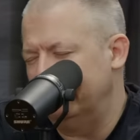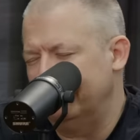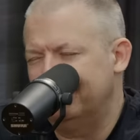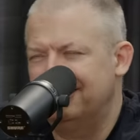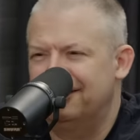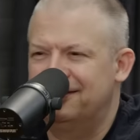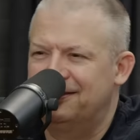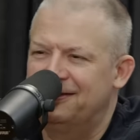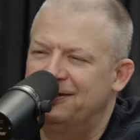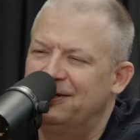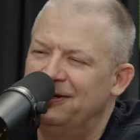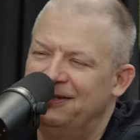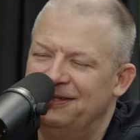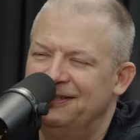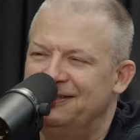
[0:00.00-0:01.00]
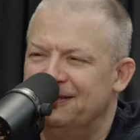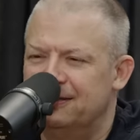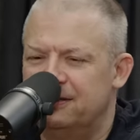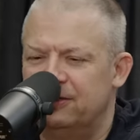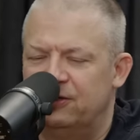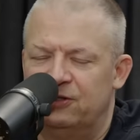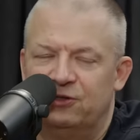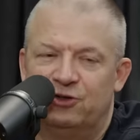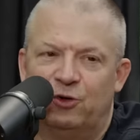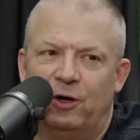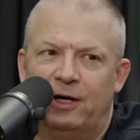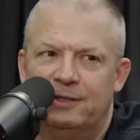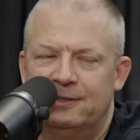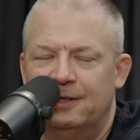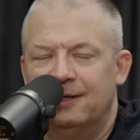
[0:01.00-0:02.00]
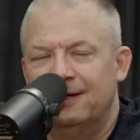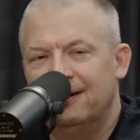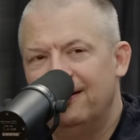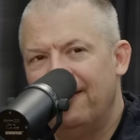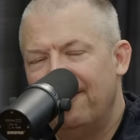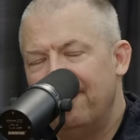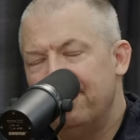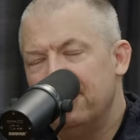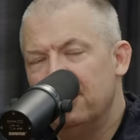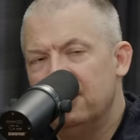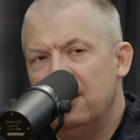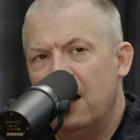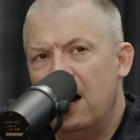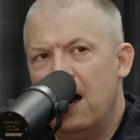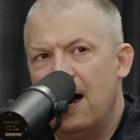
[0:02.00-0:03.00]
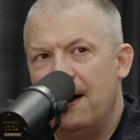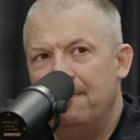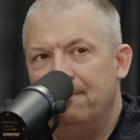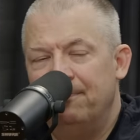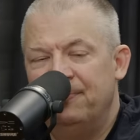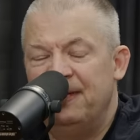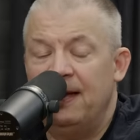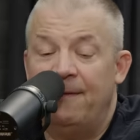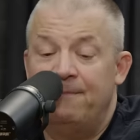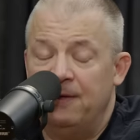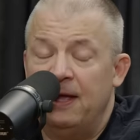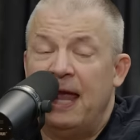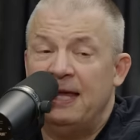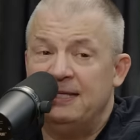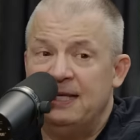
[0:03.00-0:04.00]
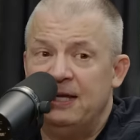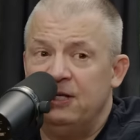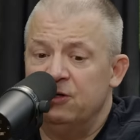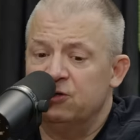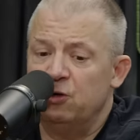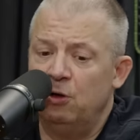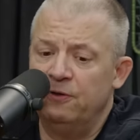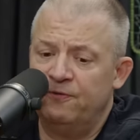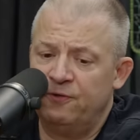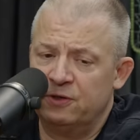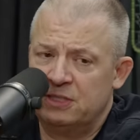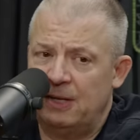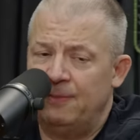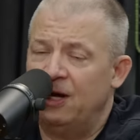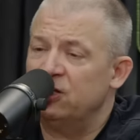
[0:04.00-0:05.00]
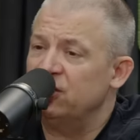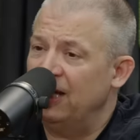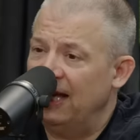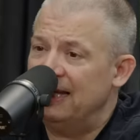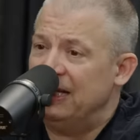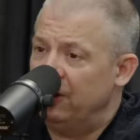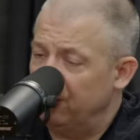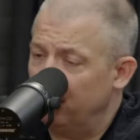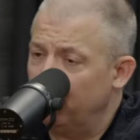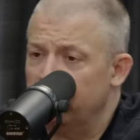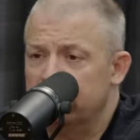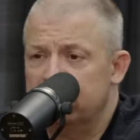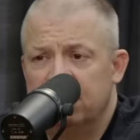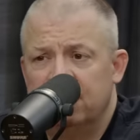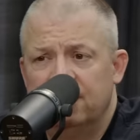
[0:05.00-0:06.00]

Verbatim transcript: Yeah. Let's just let's just enjoy it. yeah. Um, but yeah, 18 years old, the first time I actually had intercourse.